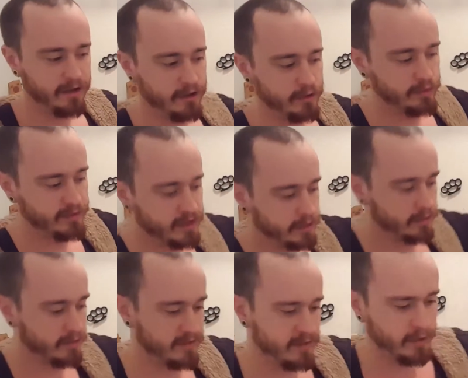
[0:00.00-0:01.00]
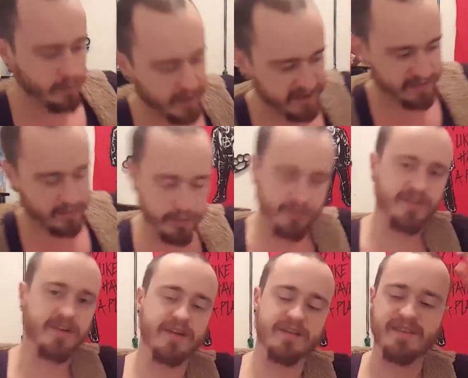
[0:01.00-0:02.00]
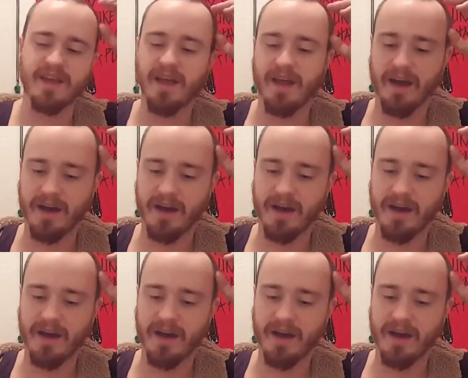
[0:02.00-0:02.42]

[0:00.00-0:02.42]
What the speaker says: New Year's resolutions.